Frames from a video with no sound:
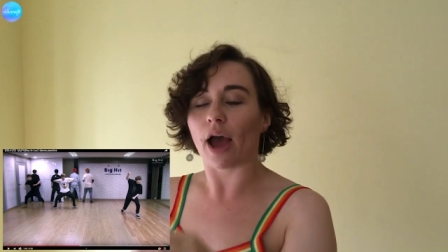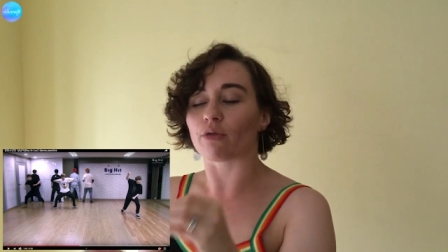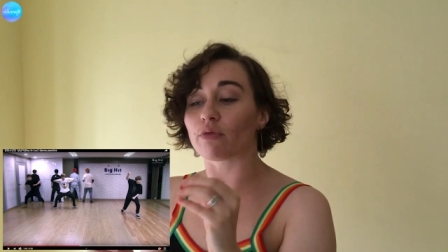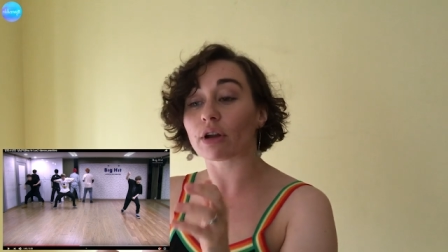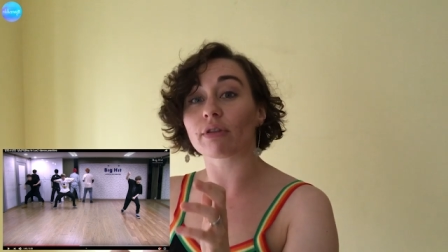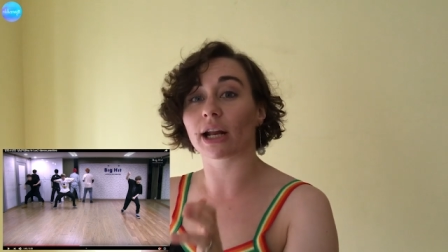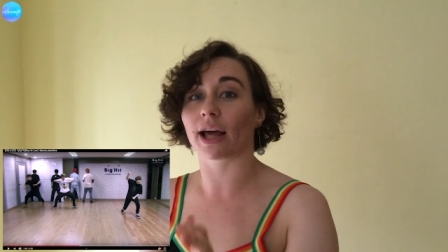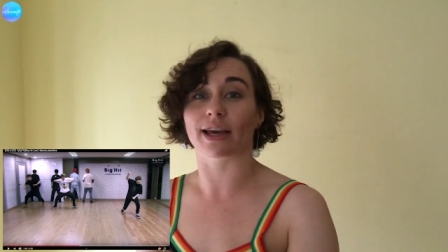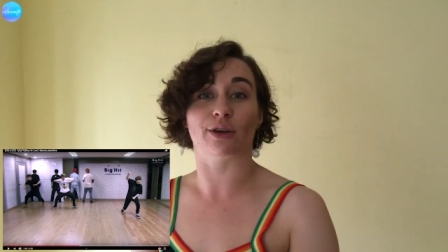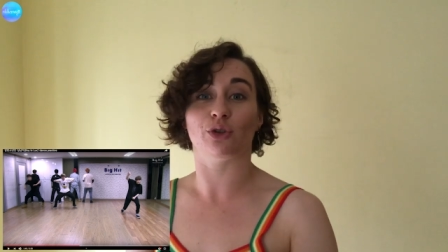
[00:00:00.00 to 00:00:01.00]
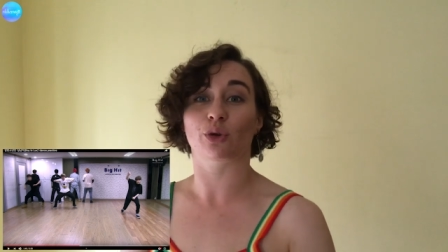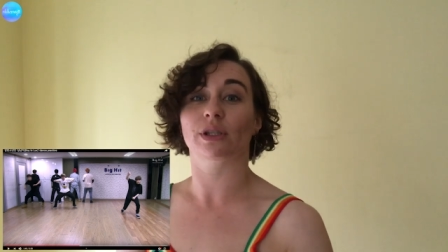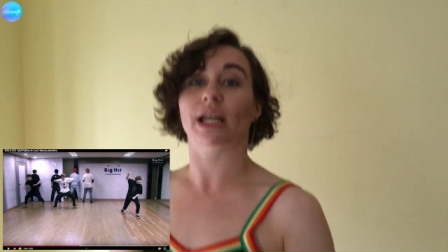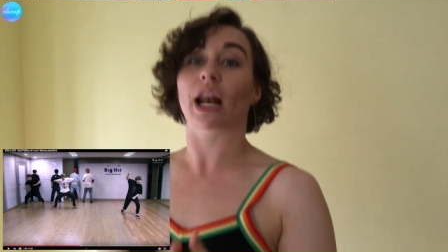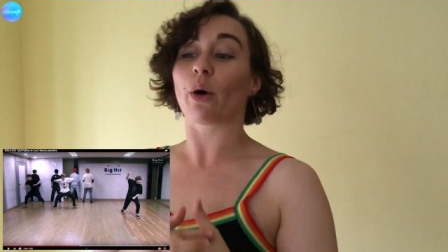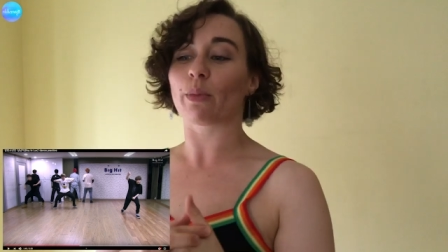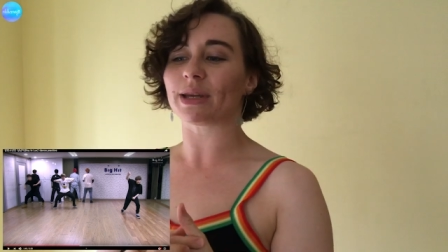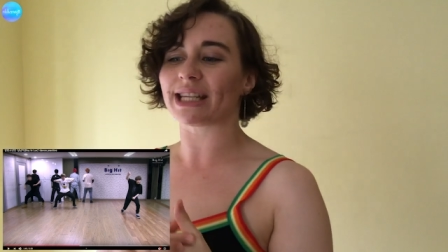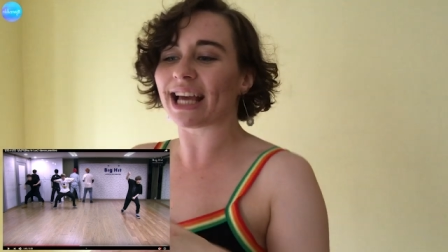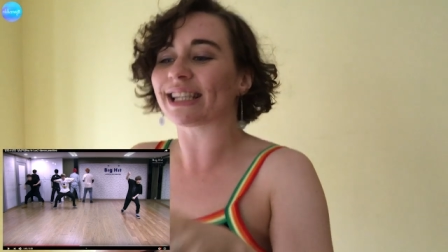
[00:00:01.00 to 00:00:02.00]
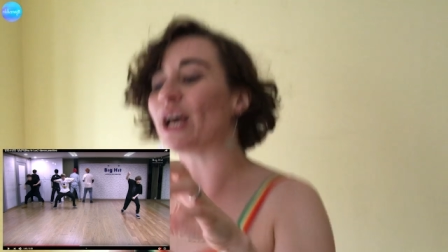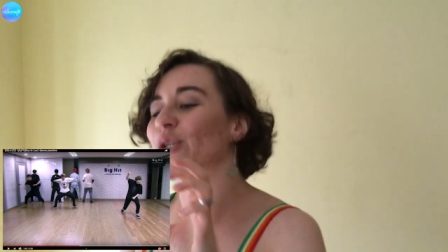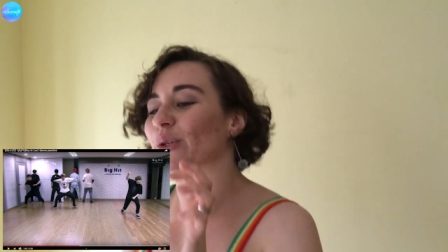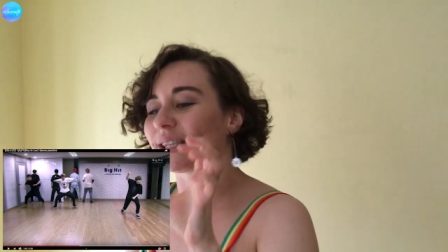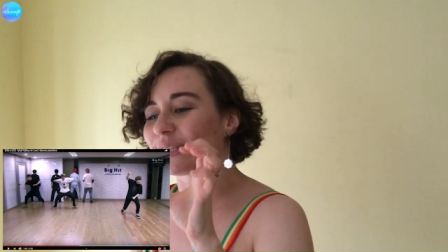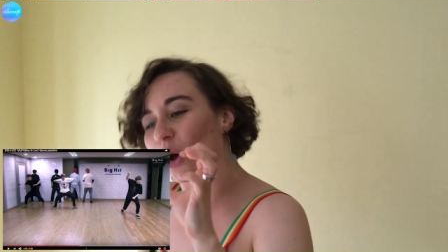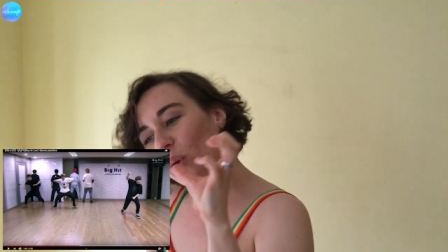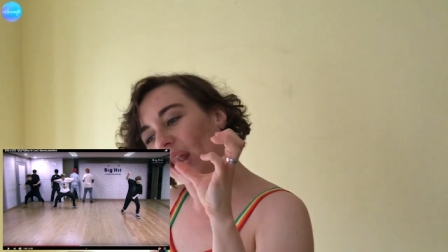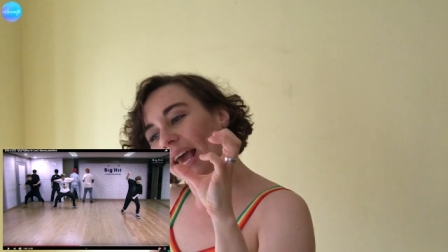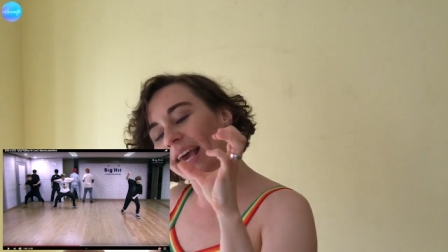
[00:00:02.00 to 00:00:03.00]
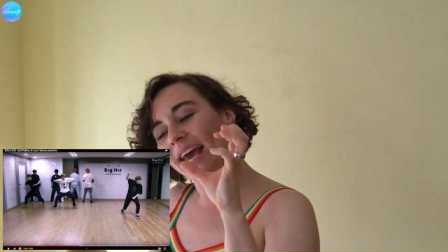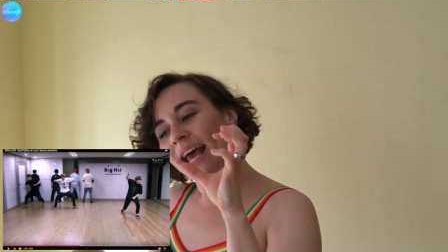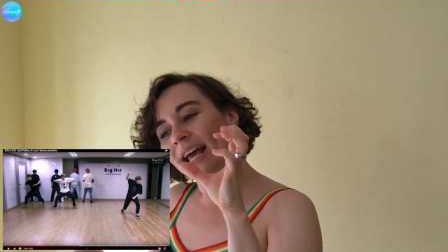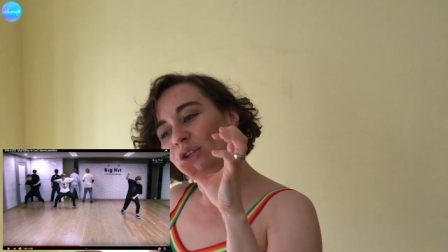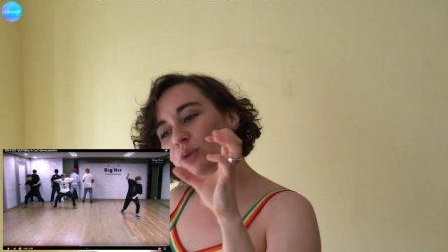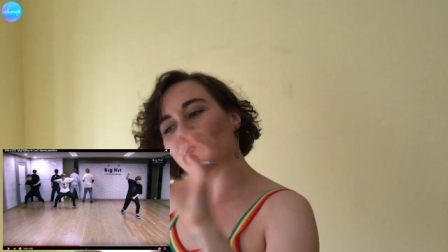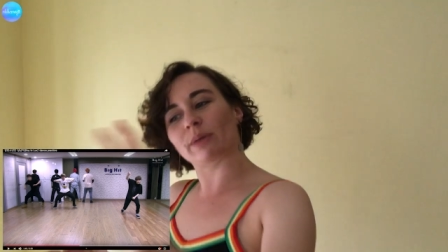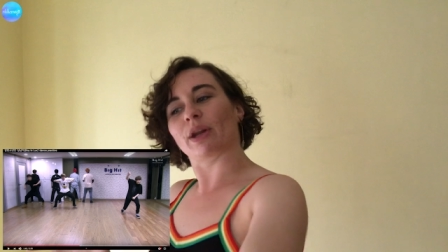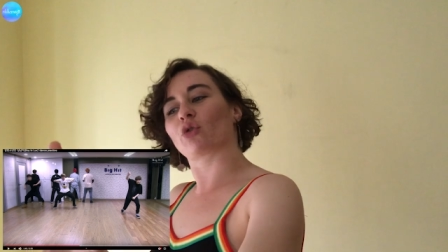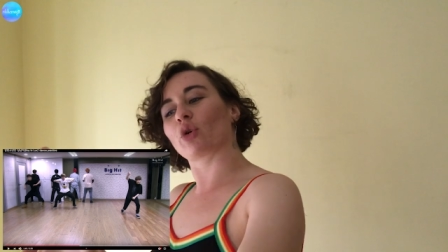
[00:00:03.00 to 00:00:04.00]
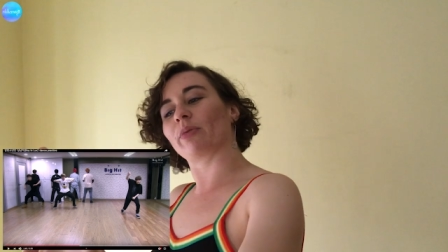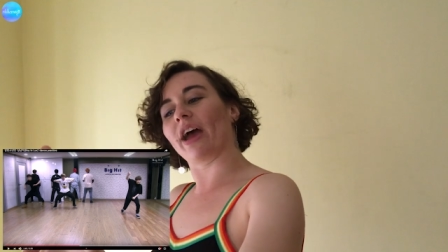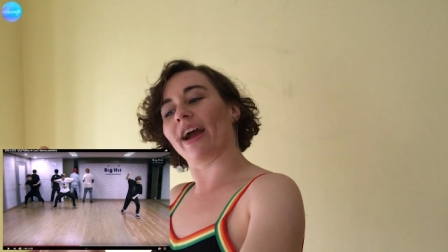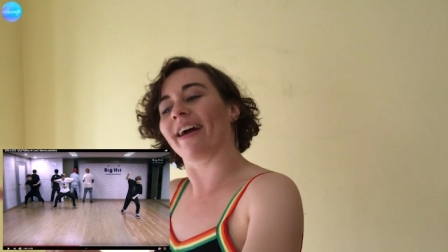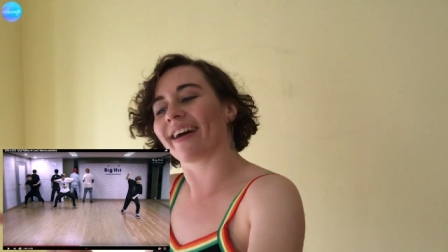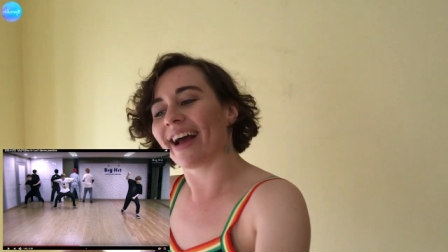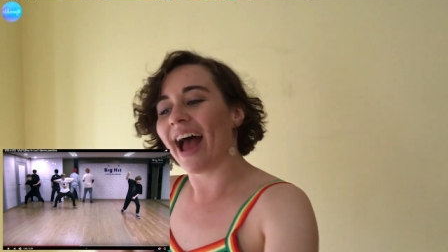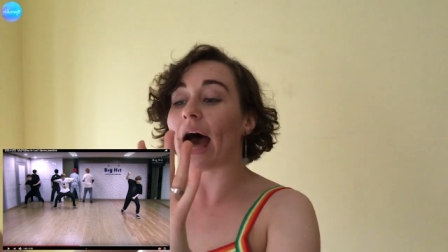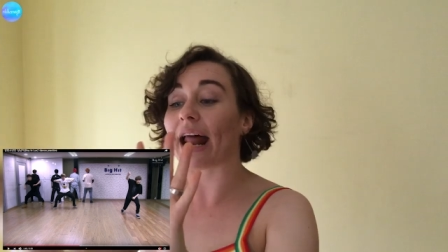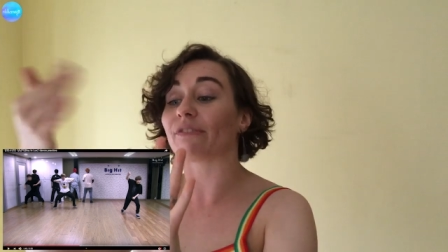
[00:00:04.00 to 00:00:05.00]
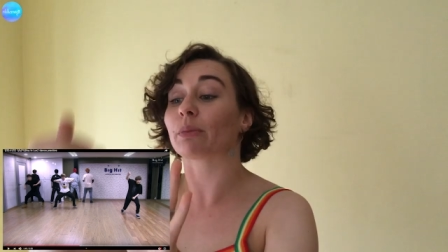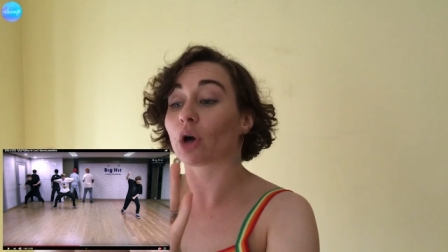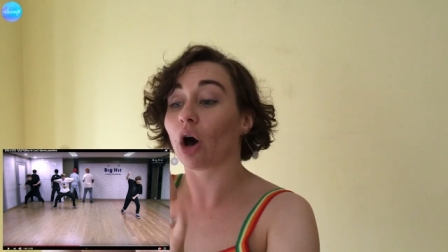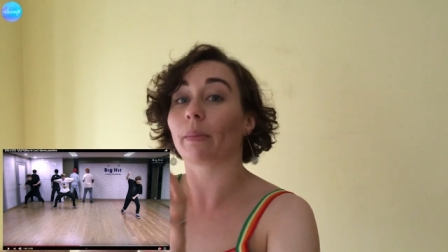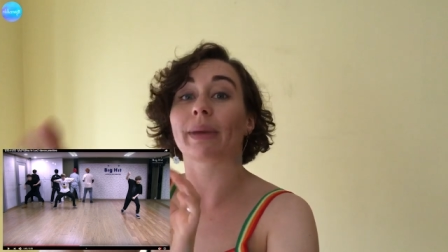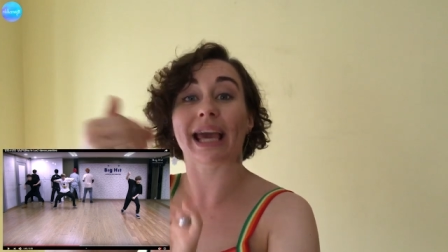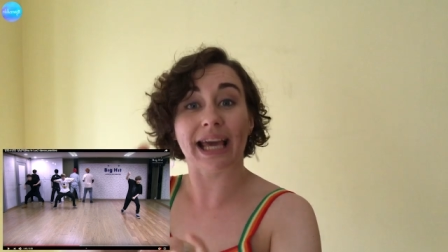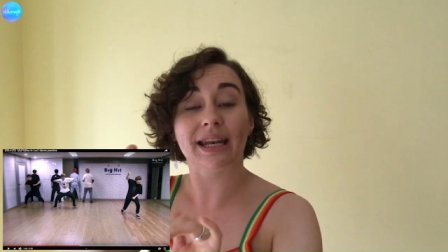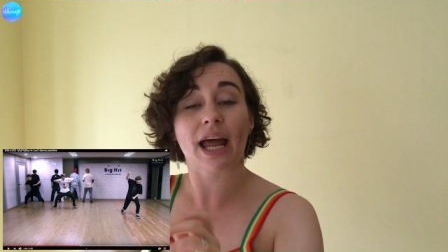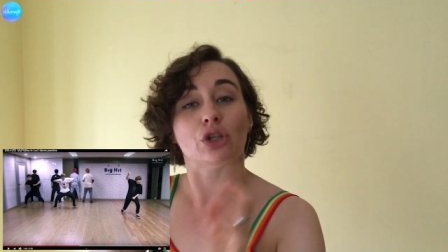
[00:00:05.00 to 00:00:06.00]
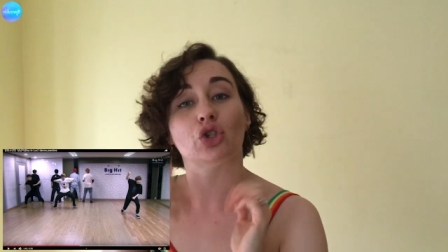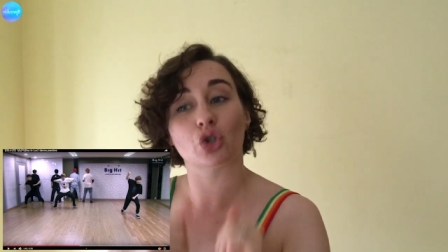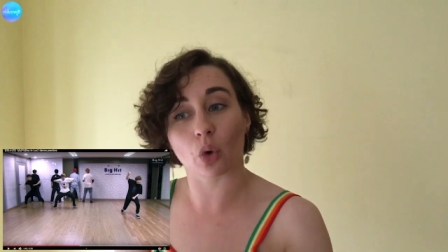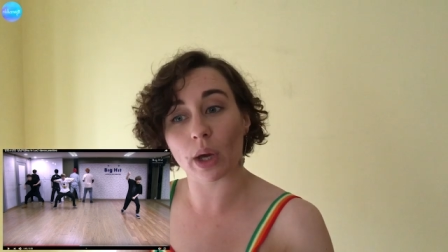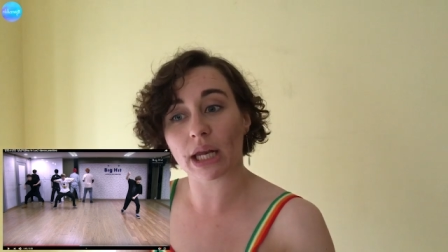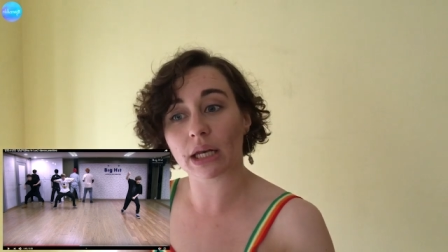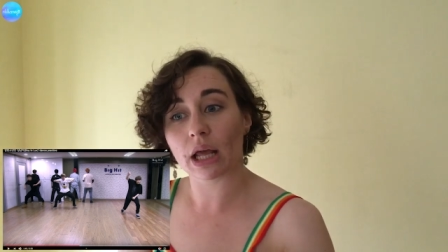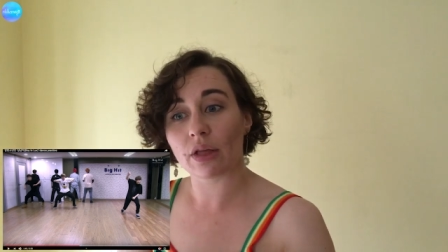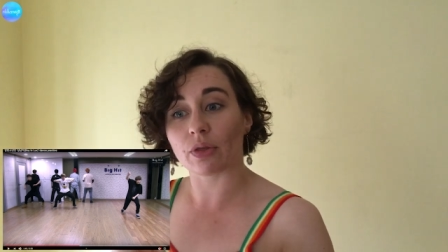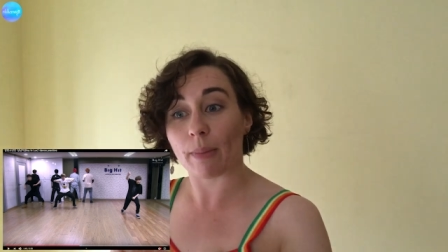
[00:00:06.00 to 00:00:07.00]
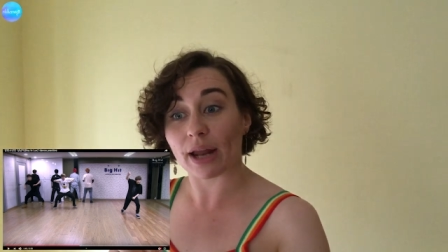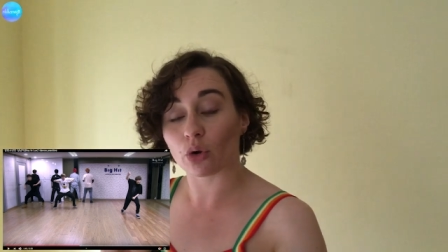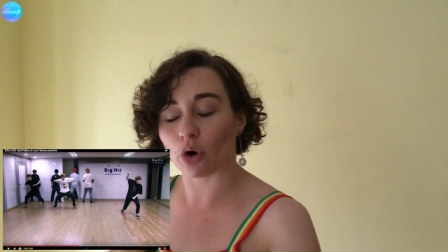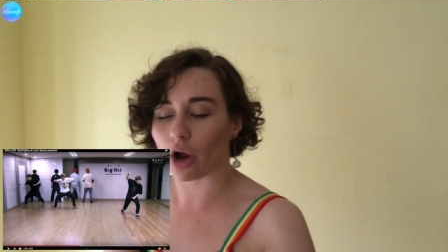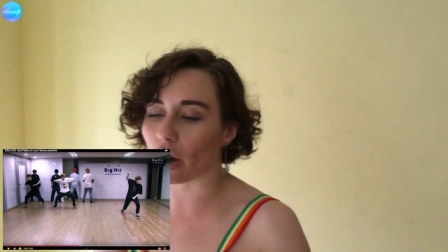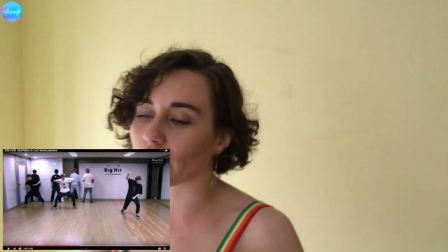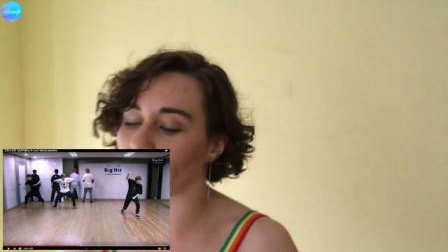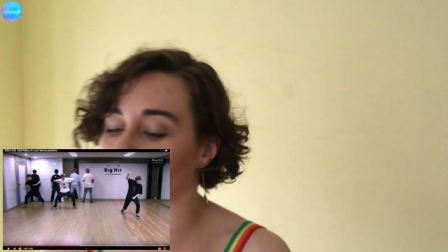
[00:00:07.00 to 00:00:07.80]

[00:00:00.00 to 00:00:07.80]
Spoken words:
I really, really like it because you don't see it a lot with BTS. So it's this whole like, just put them in a group there and have them come in and join the main choreography.